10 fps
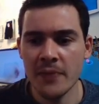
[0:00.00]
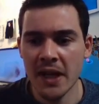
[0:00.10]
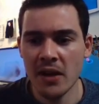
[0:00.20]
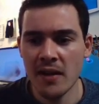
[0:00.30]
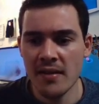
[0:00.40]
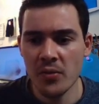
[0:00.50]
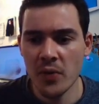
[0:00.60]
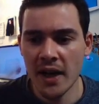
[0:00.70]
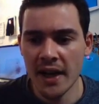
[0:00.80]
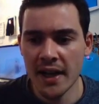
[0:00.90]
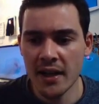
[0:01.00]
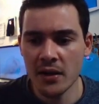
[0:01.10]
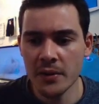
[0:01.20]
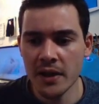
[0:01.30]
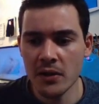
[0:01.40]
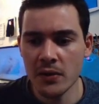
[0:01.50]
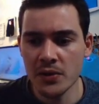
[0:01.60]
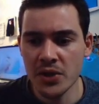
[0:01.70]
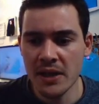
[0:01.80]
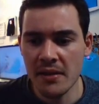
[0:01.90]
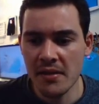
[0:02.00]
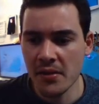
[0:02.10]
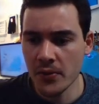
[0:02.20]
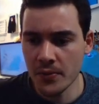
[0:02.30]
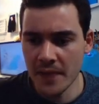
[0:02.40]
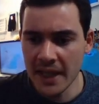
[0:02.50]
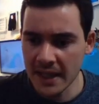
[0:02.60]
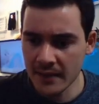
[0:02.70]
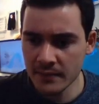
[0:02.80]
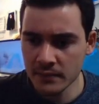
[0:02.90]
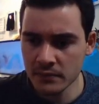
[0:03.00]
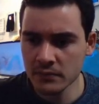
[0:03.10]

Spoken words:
you might ask, why are we launching so many?